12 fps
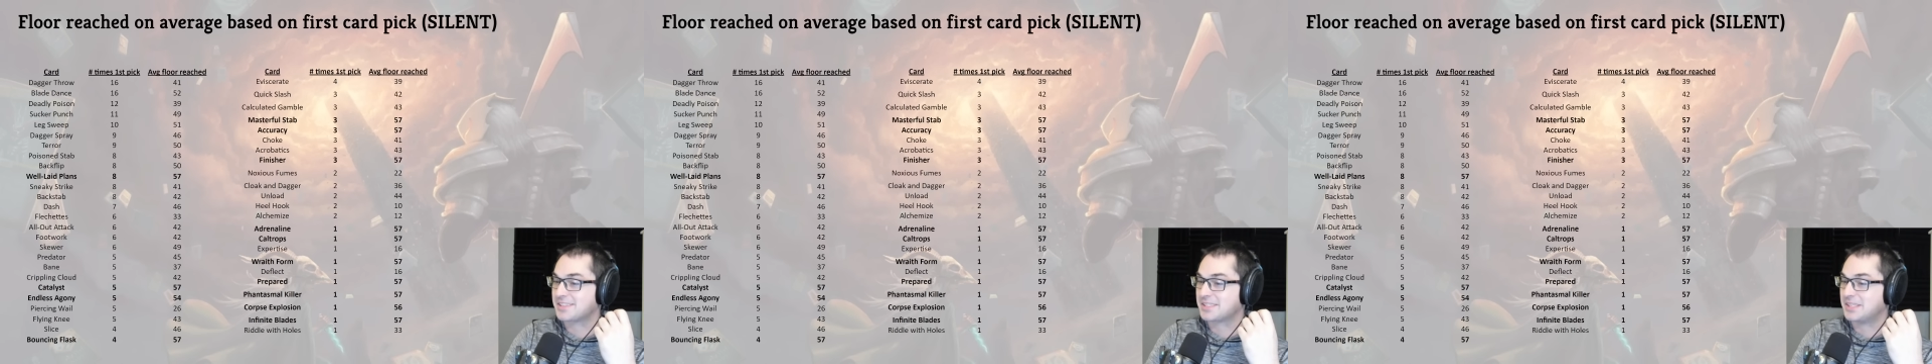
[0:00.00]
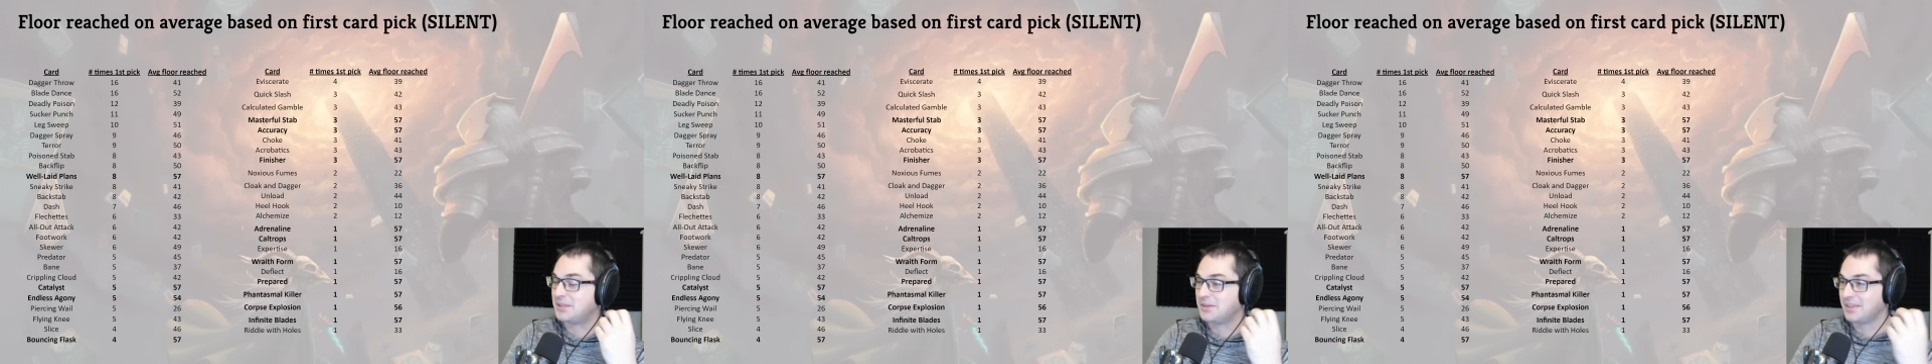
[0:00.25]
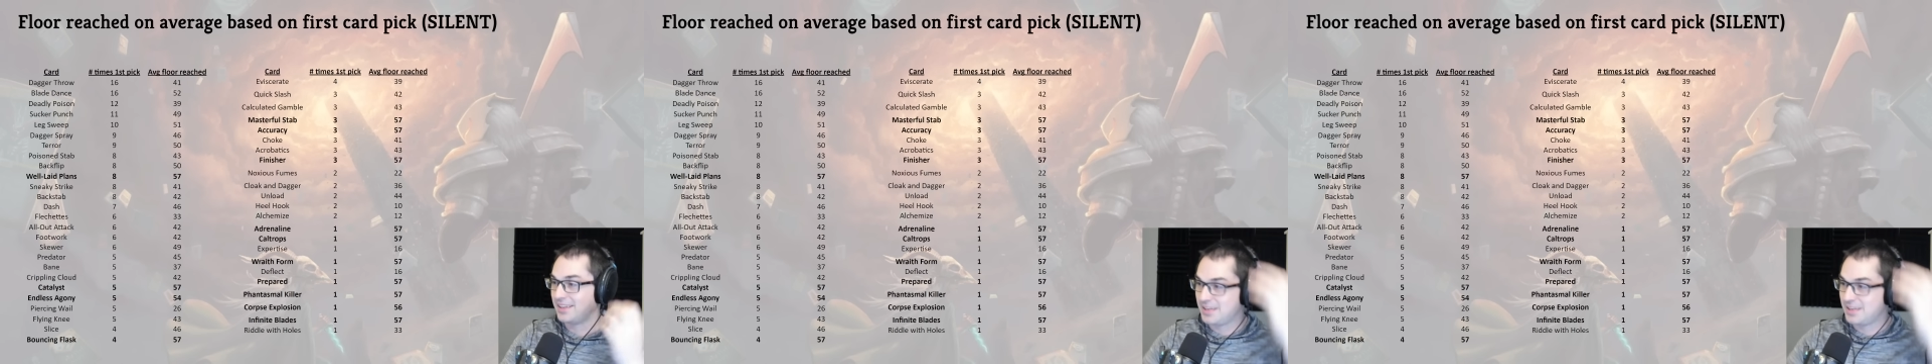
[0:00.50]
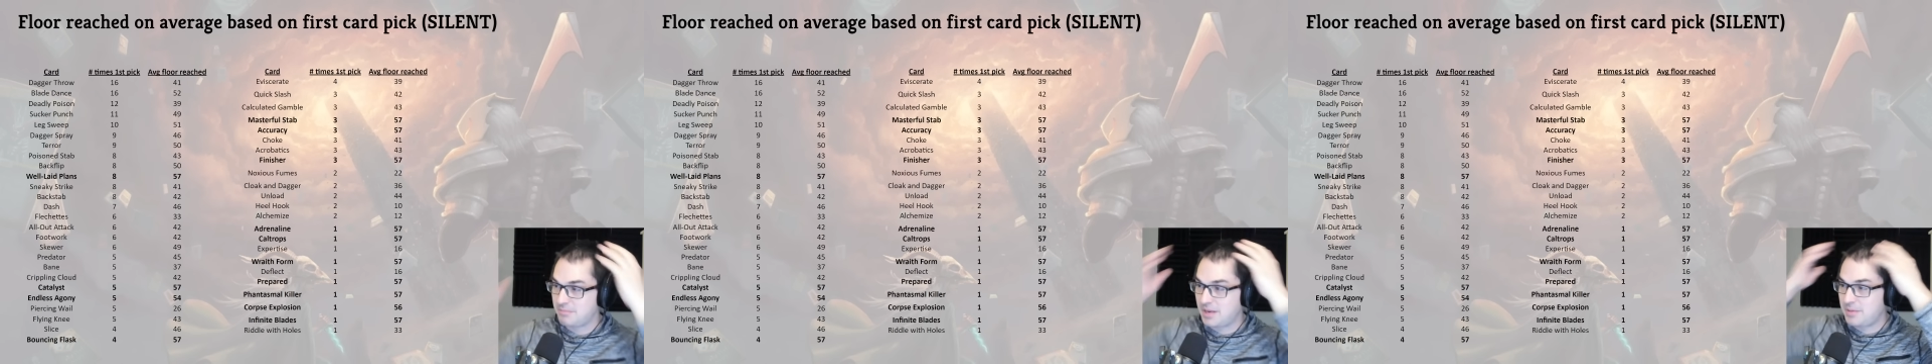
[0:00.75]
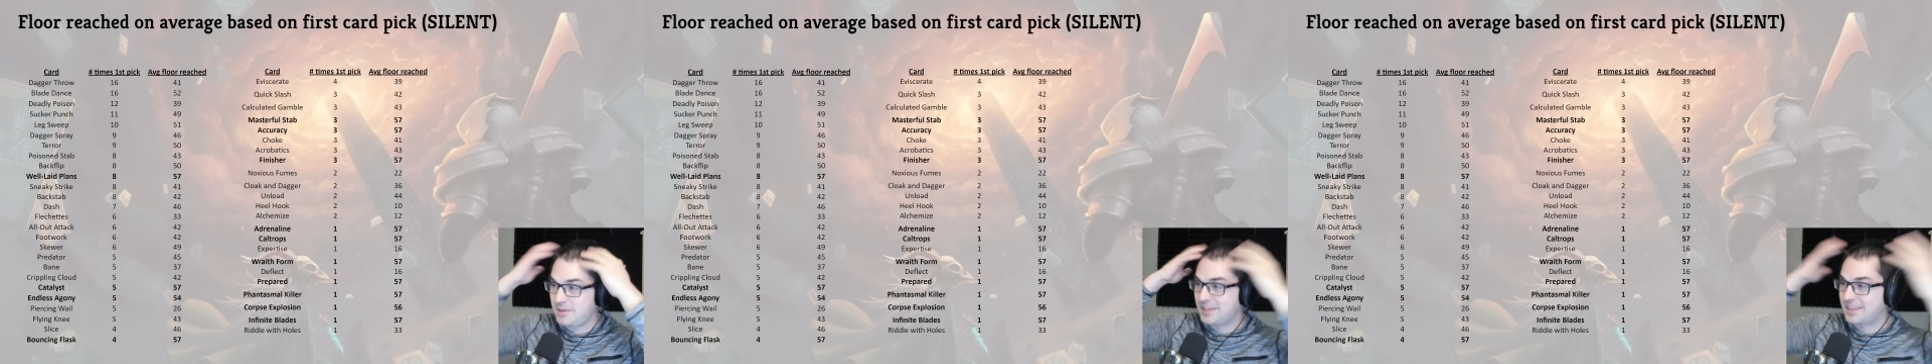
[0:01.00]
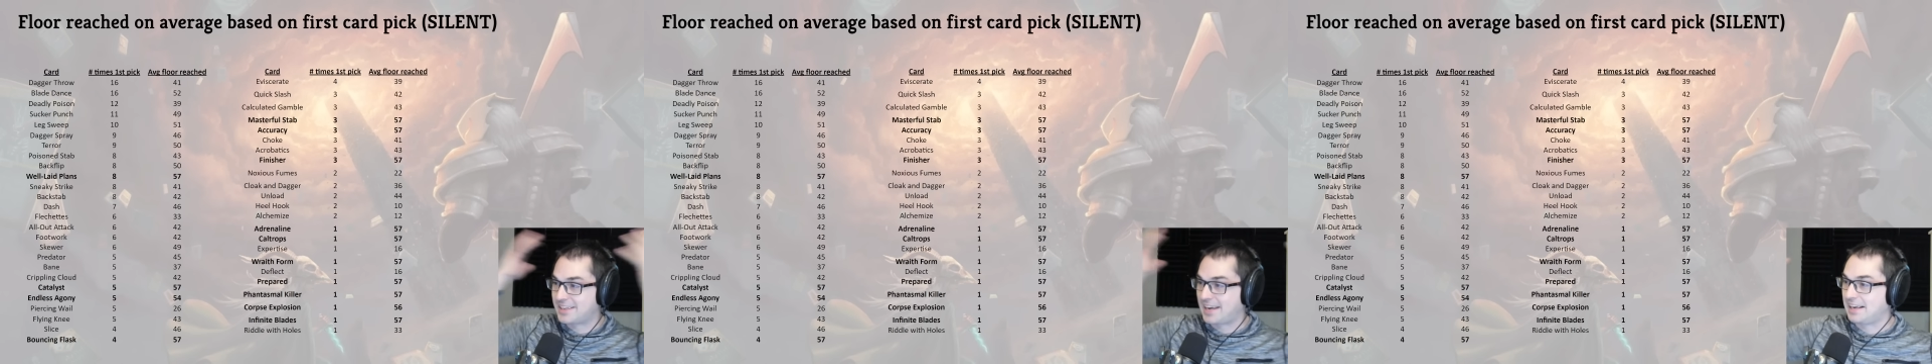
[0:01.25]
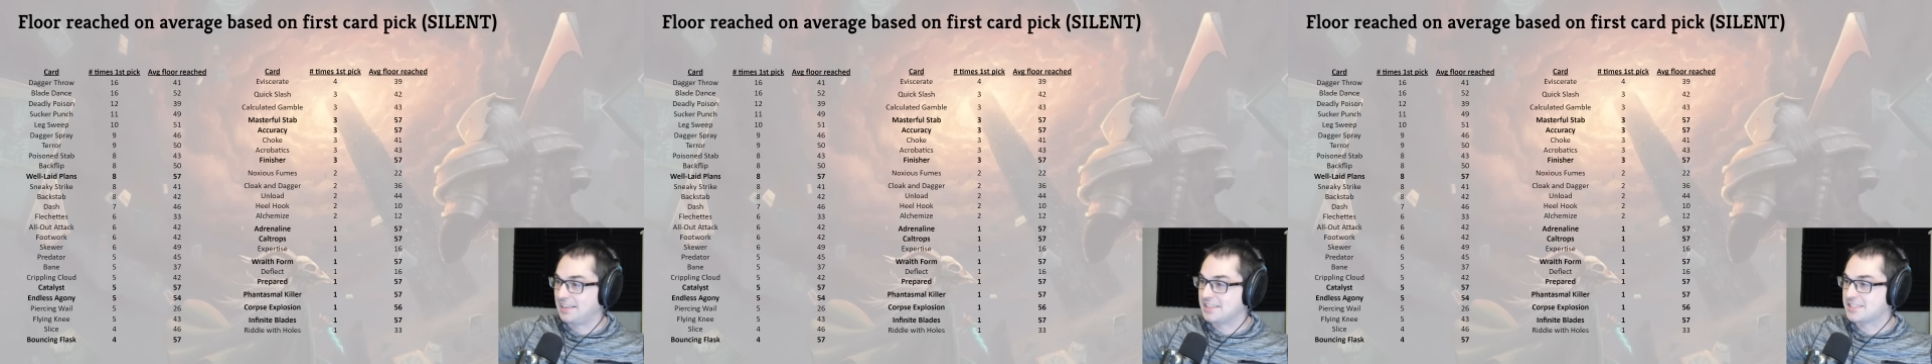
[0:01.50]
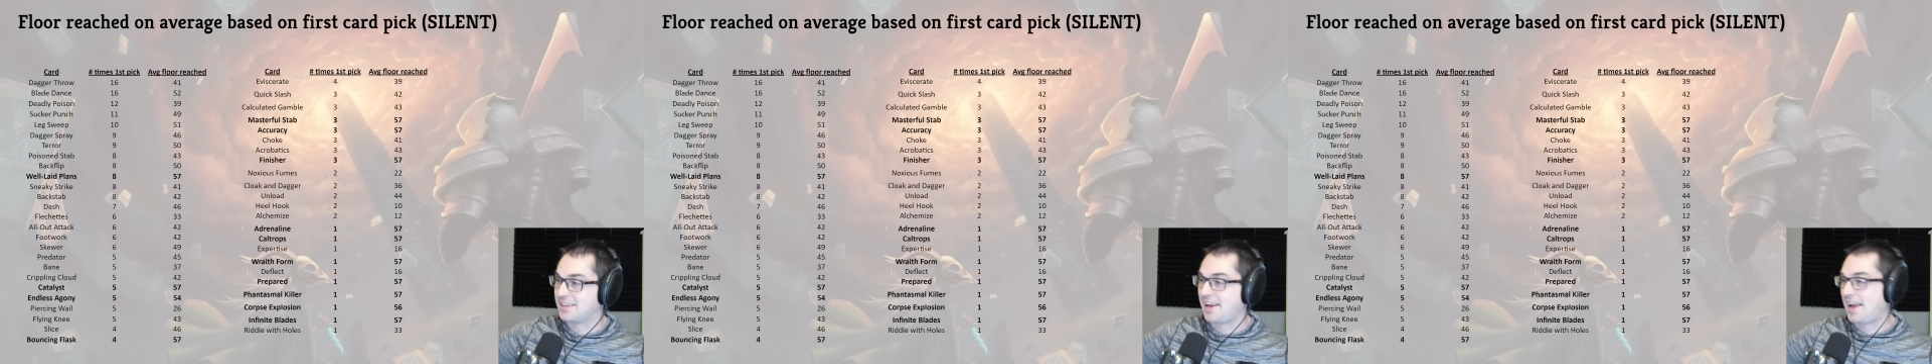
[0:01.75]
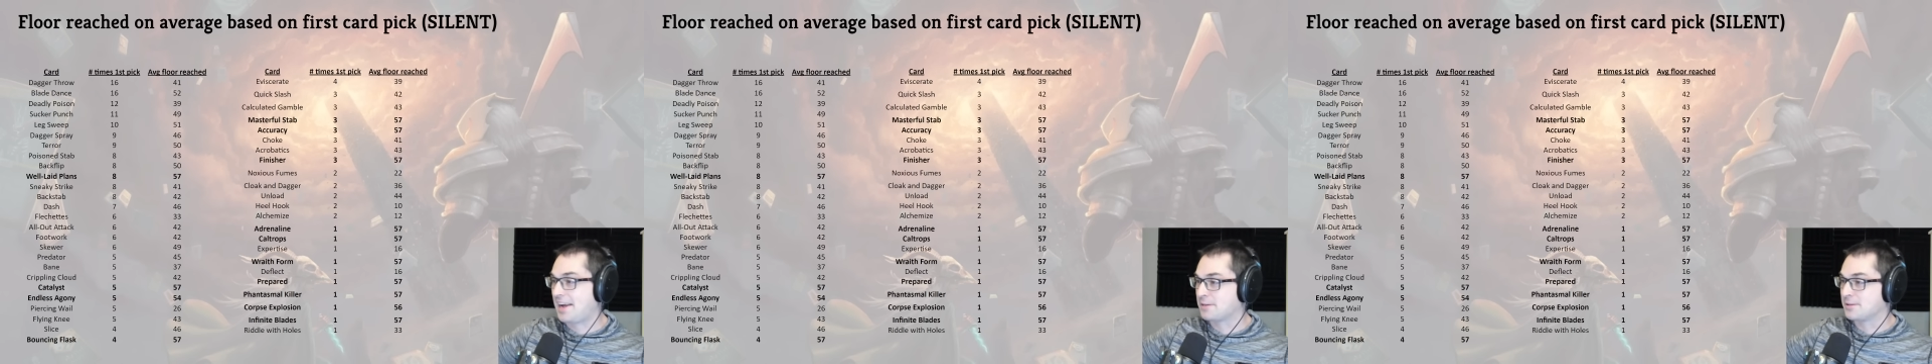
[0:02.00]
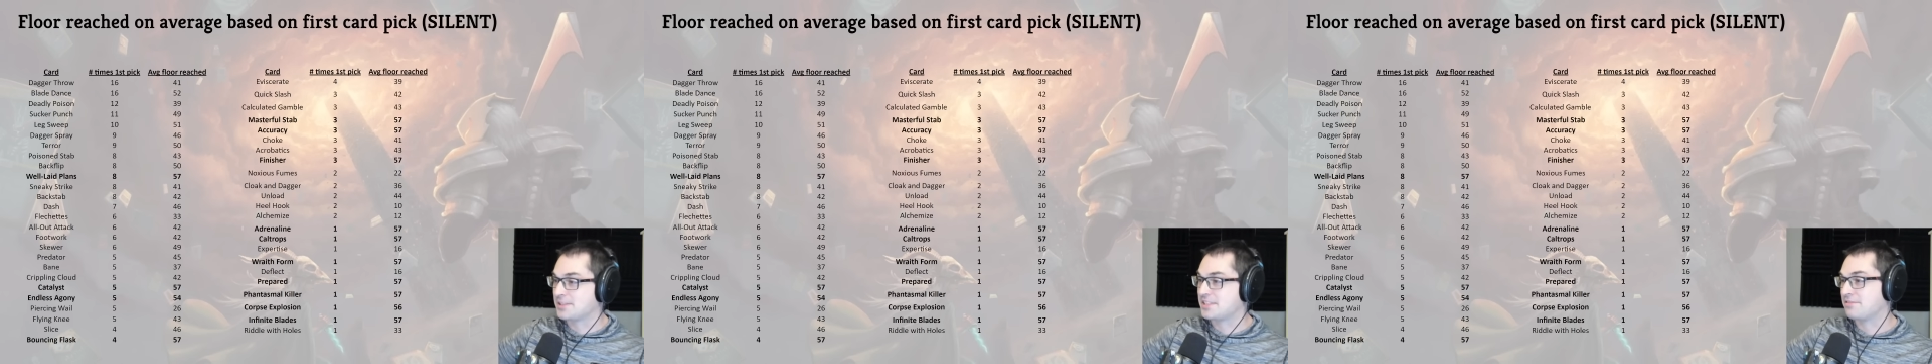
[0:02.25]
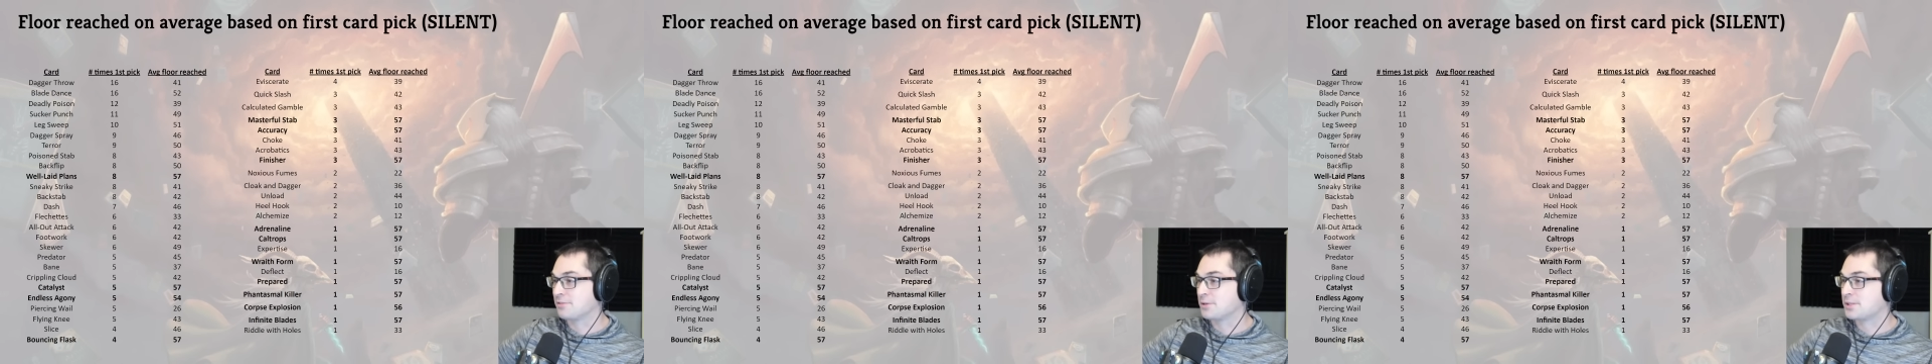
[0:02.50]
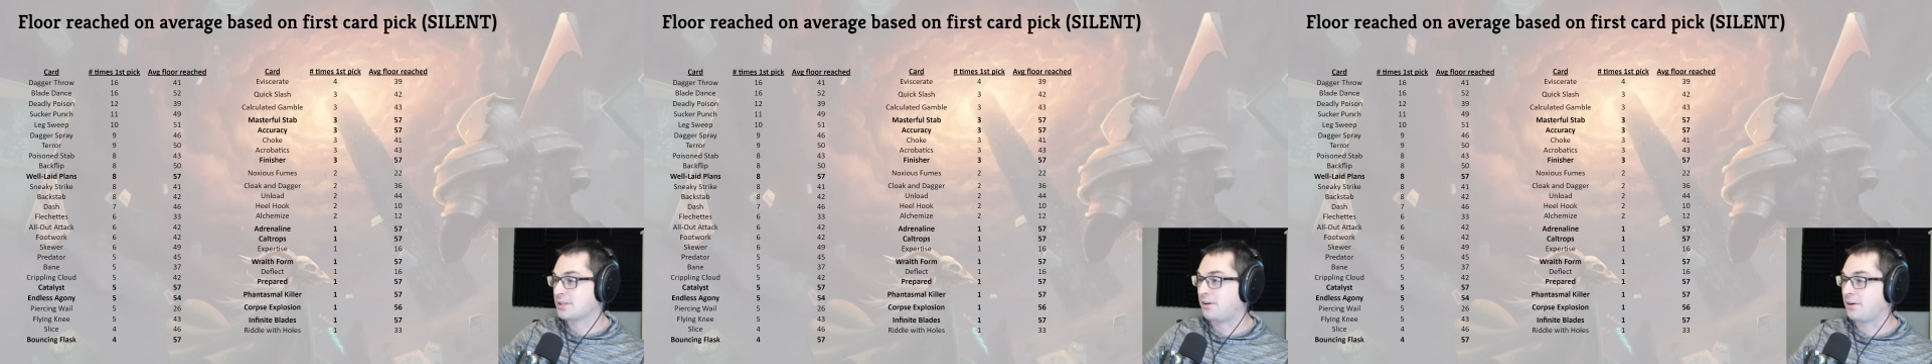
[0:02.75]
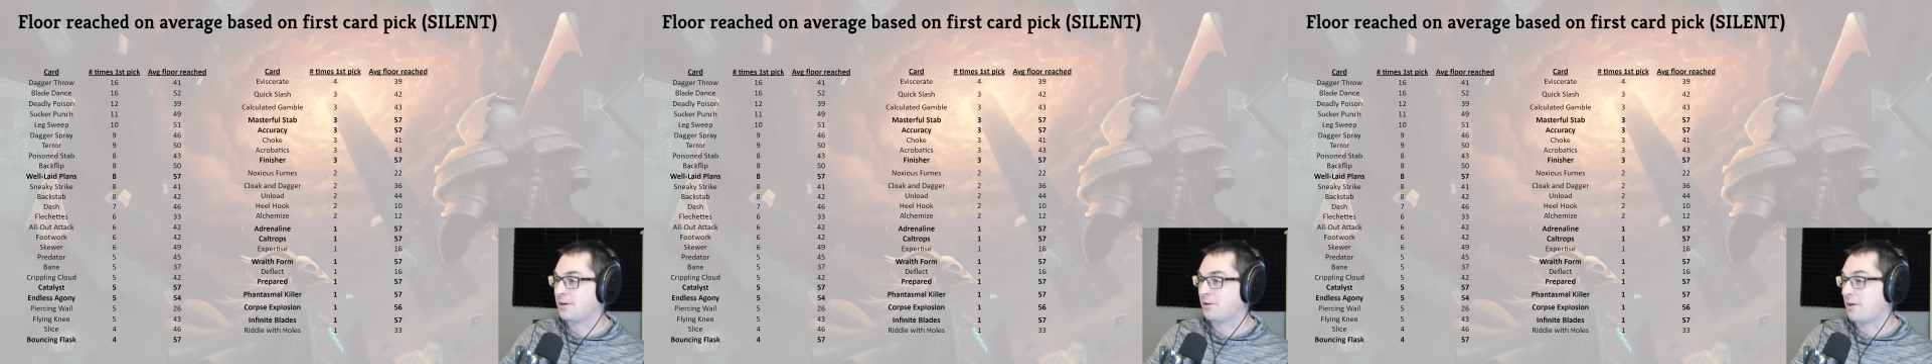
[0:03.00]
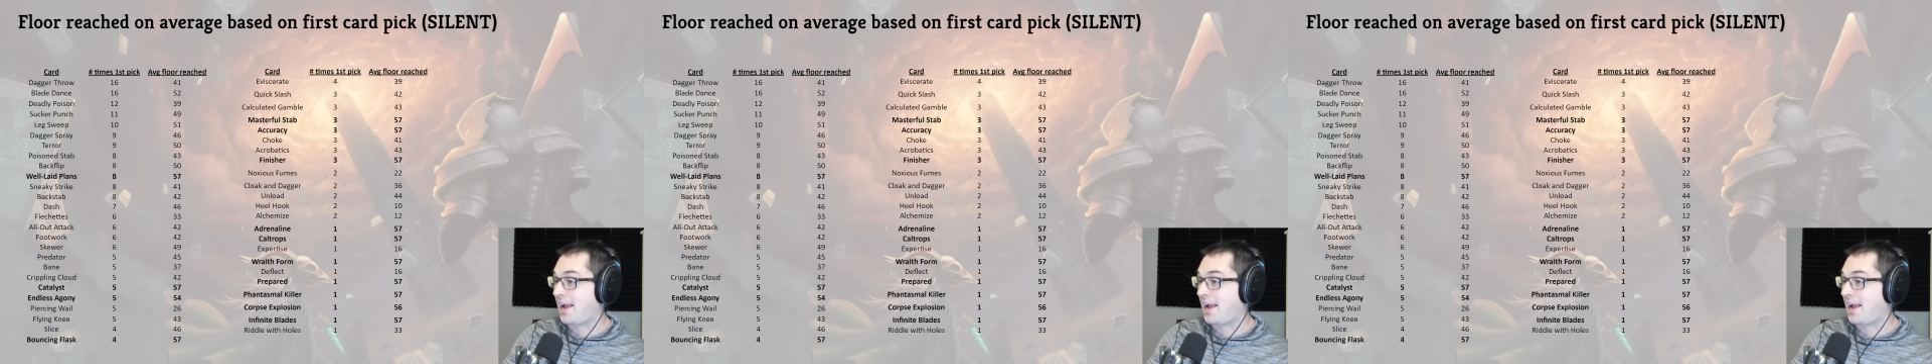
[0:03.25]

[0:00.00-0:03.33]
So maybe the Catalyst and Accuracy first card are